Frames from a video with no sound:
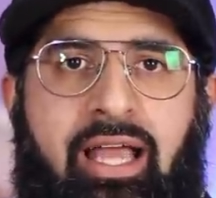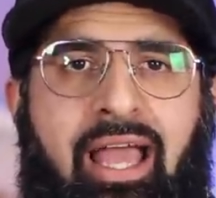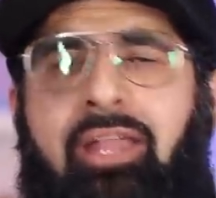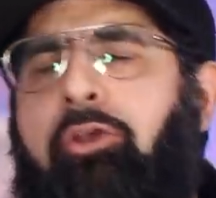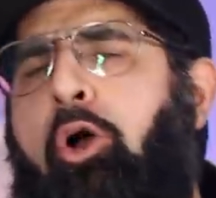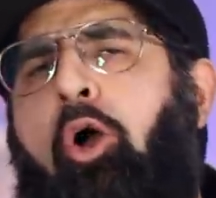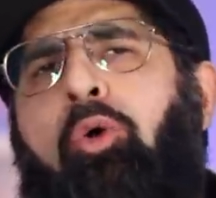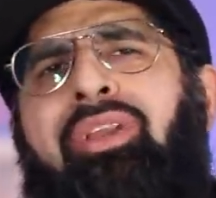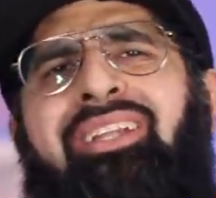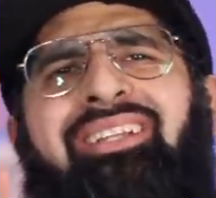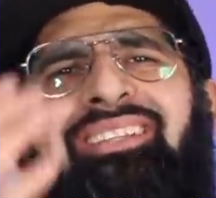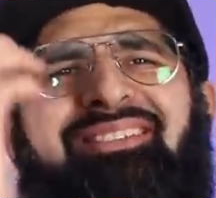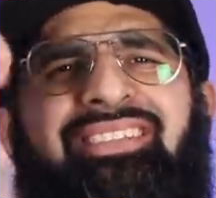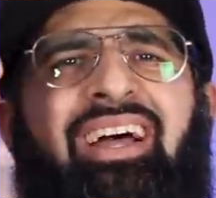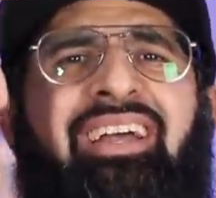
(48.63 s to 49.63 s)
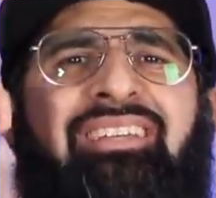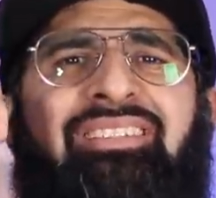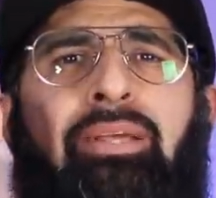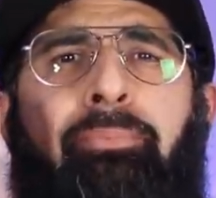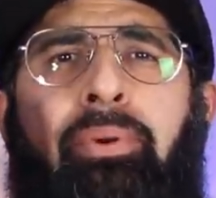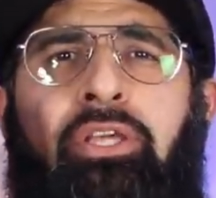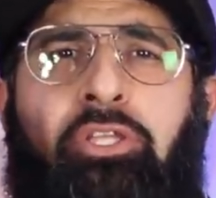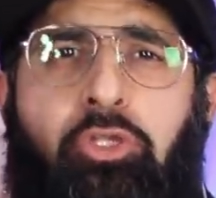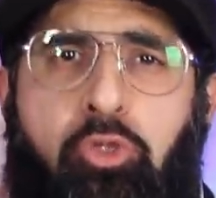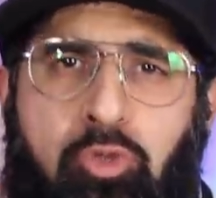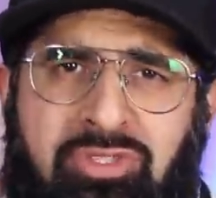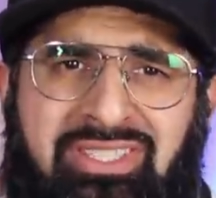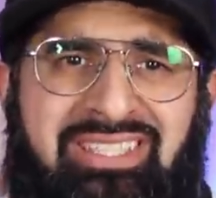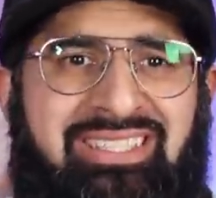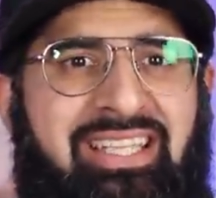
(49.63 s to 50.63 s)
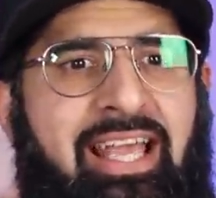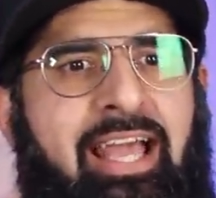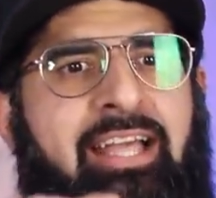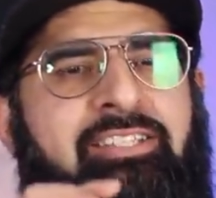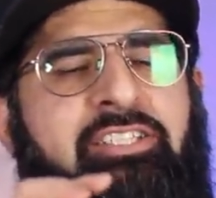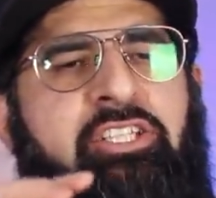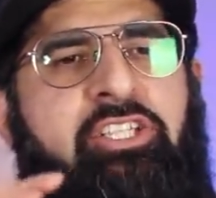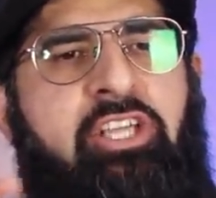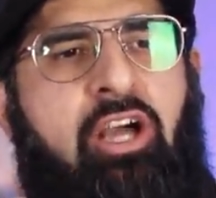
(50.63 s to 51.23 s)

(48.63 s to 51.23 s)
and not only desires it, but uses it as a